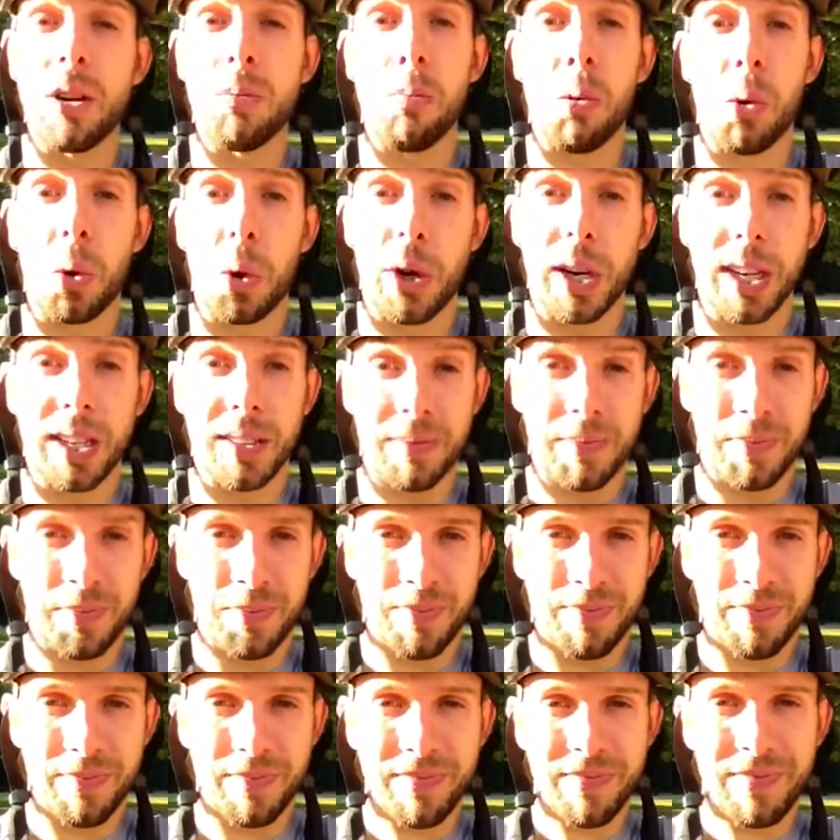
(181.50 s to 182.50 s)
of boring.
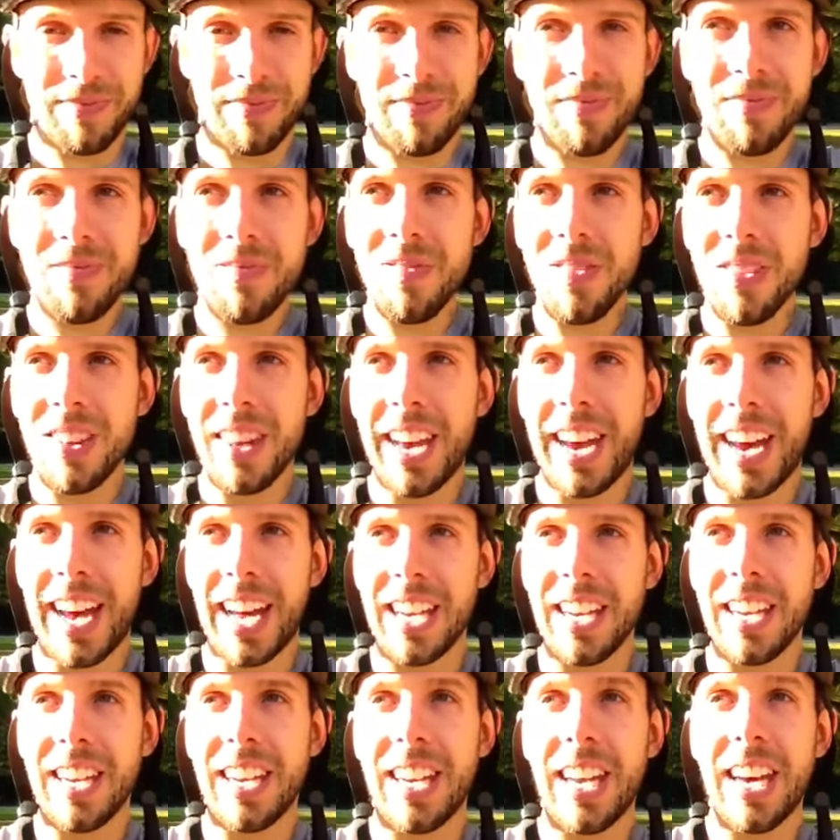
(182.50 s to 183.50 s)

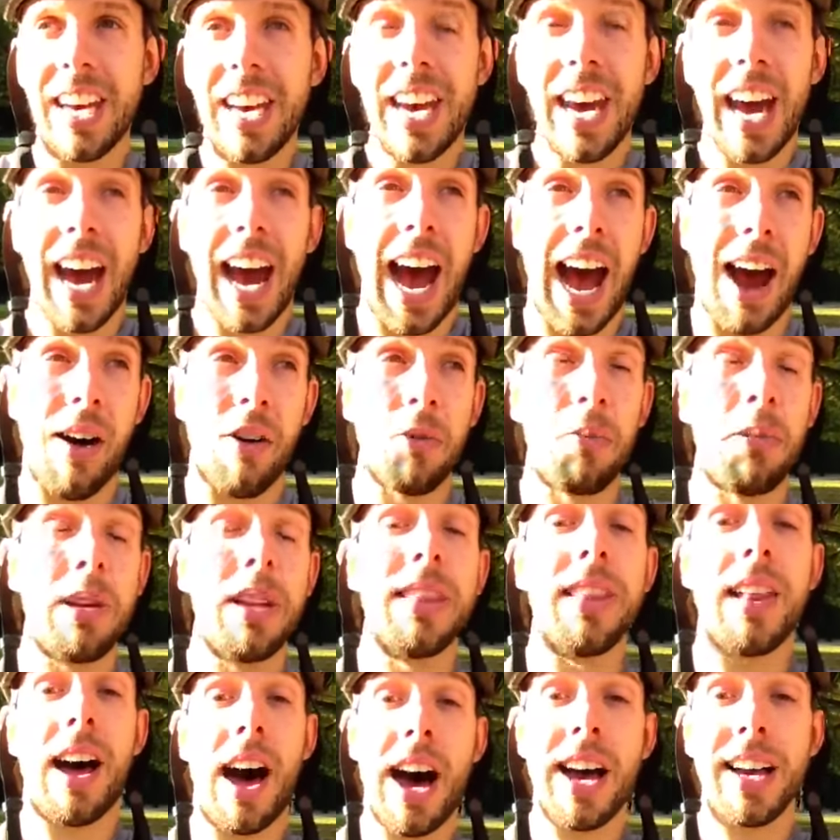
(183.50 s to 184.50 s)
And I would be
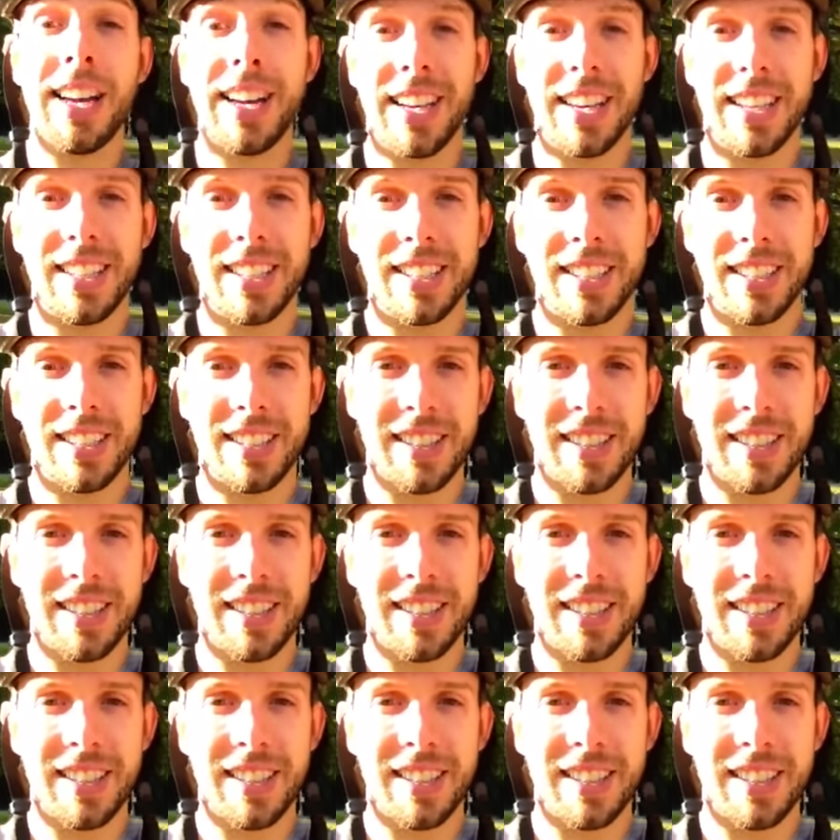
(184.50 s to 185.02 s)
lying